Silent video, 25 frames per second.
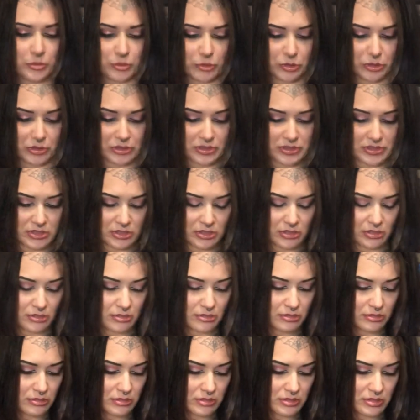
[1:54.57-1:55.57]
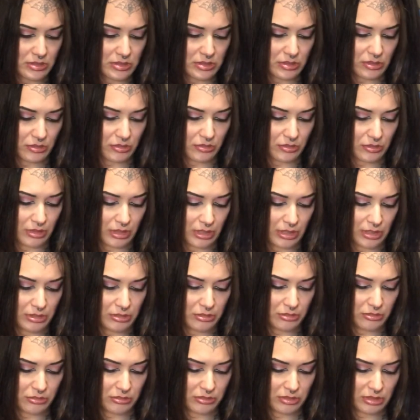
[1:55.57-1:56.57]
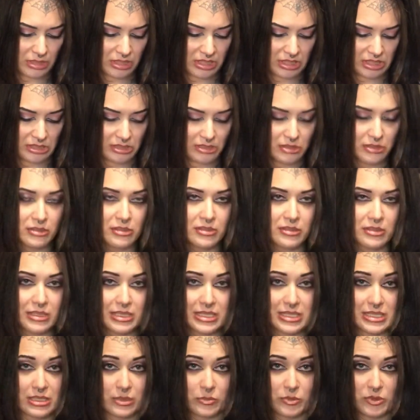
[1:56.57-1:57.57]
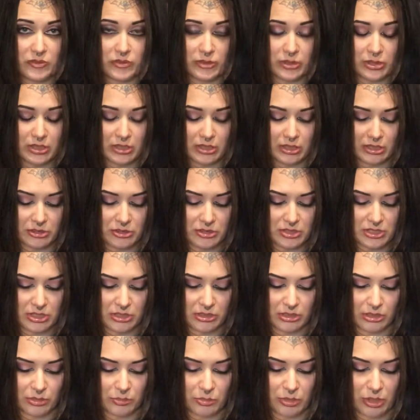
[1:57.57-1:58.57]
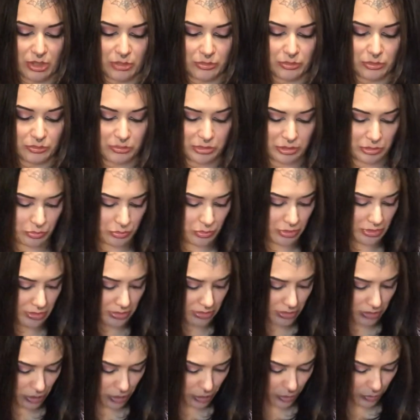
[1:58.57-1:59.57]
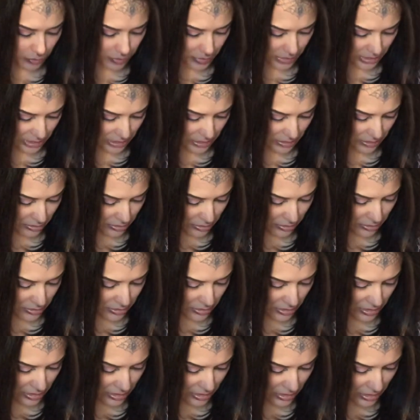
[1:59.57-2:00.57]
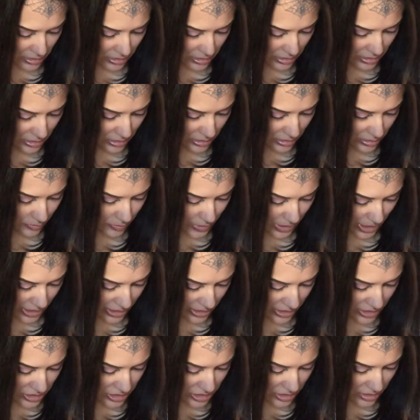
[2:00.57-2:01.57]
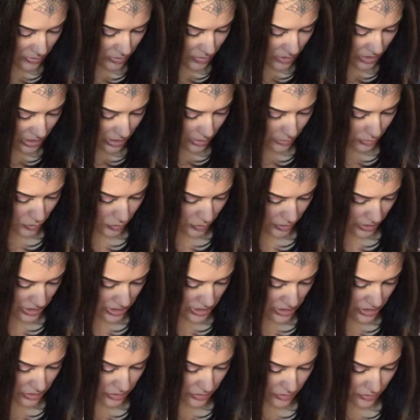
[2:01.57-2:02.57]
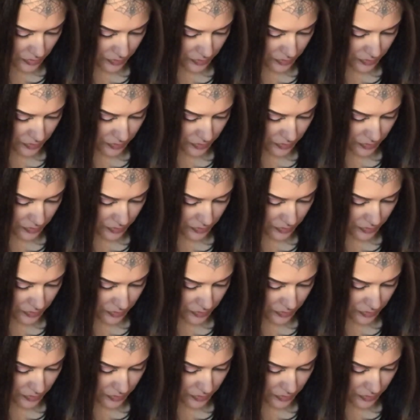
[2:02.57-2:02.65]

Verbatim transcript: books. So I know that some of you collectors out there probably wouldn't open the packaging, but I'm going to.